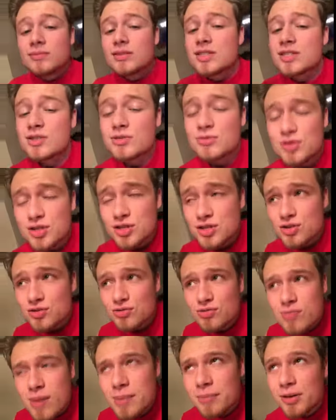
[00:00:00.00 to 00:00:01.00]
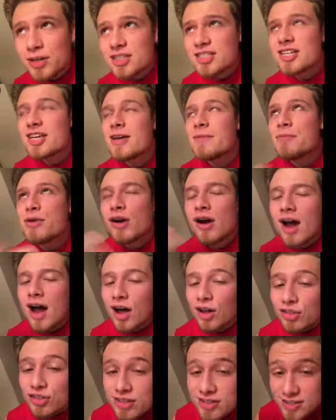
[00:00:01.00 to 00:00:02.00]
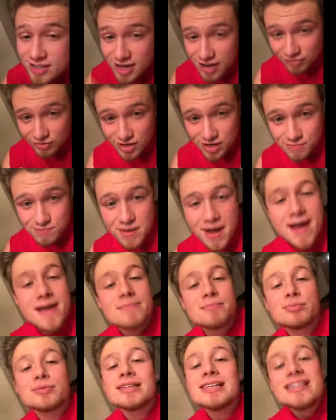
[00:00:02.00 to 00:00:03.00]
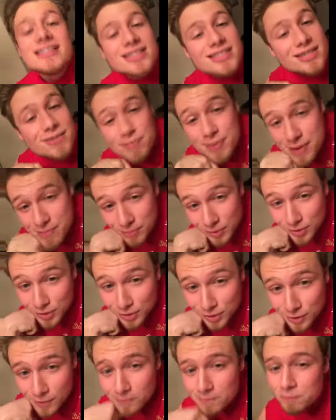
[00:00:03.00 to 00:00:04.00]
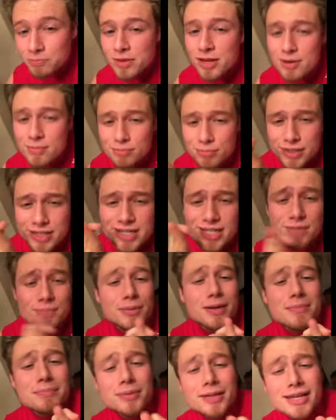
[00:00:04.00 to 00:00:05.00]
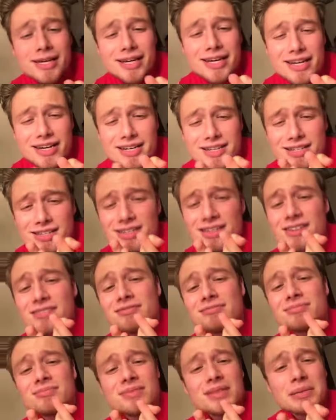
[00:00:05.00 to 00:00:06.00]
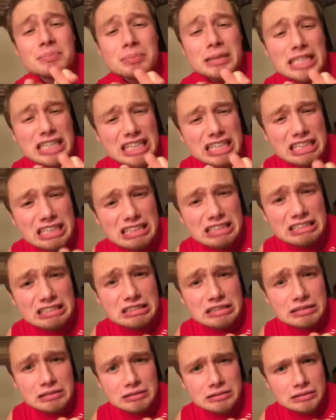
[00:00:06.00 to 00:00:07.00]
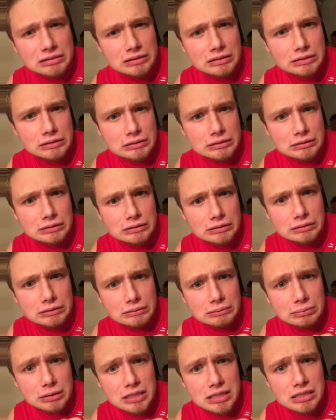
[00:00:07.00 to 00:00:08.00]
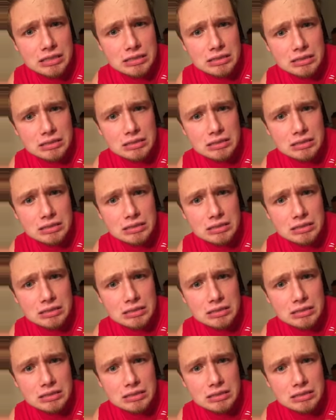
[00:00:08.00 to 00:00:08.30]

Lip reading: So just remember to keep your health and safety in mind, please, people. Please, pretty please. Please. Please.